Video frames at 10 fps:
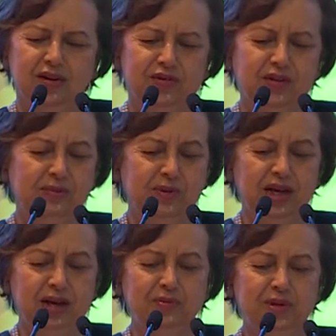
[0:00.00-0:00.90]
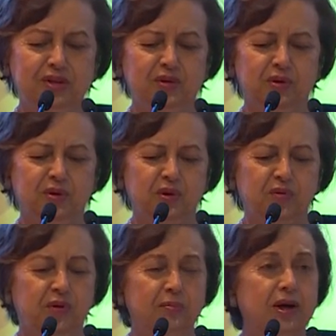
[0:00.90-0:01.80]
Sometimes it's also
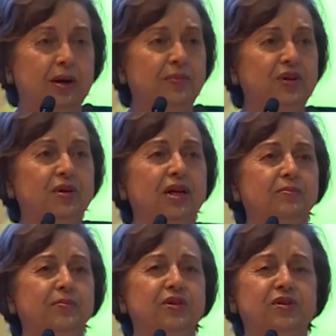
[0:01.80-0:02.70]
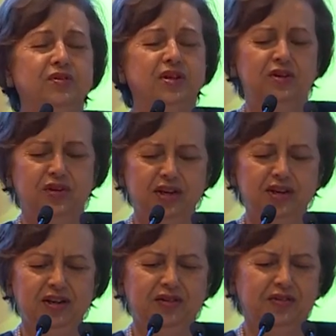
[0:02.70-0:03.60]
from ambitious
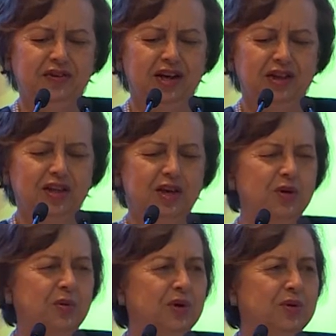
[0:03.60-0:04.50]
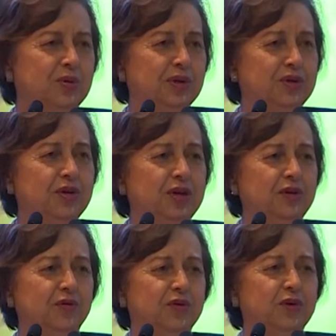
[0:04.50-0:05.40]
agendas that you want to
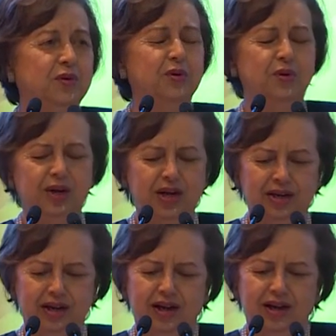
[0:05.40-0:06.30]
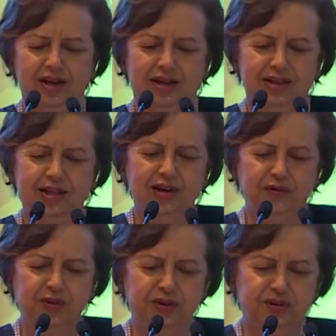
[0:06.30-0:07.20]
achieve to create the
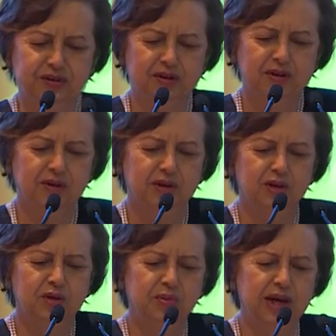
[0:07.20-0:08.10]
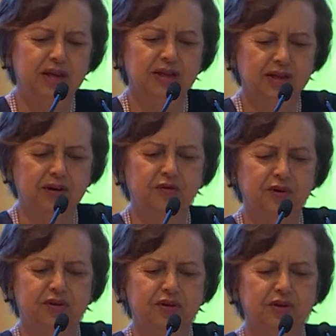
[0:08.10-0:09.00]
difference, to make the
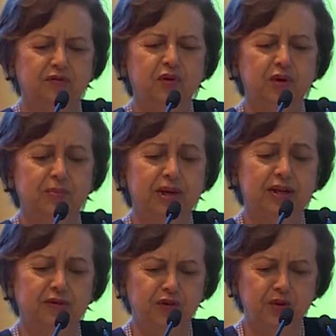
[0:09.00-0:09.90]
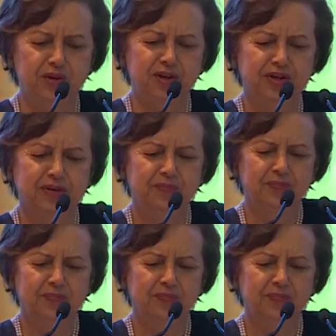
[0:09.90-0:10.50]
difference for a better future.